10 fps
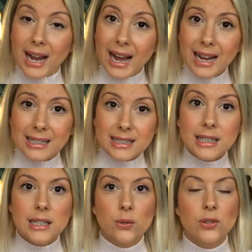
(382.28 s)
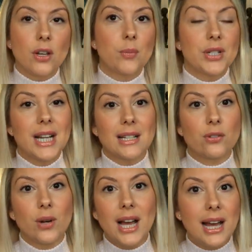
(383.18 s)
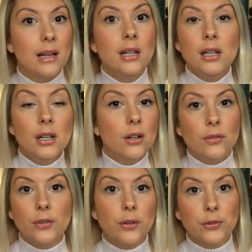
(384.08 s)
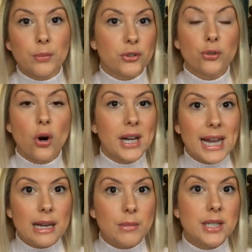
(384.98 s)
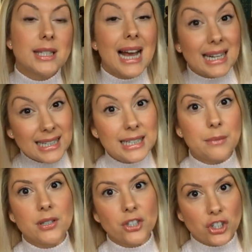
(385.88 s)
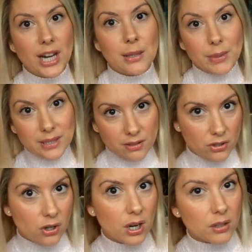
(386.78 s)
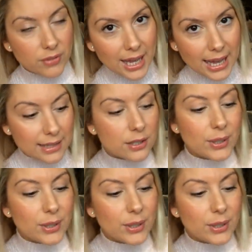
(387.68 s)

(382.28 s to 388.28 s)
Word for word: and it also protects your hair from drying elements and keeps the shape and style of the hair.